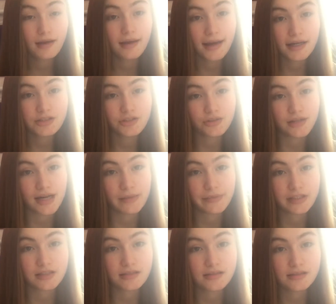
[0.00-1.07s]

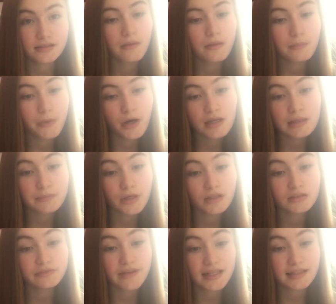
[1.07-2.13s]
Hydrocarbons. The boiling point
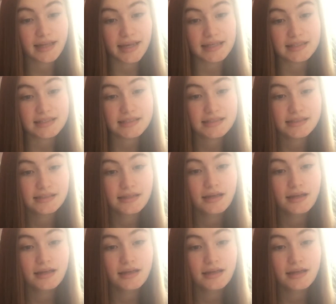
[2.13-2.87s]
of alkanes.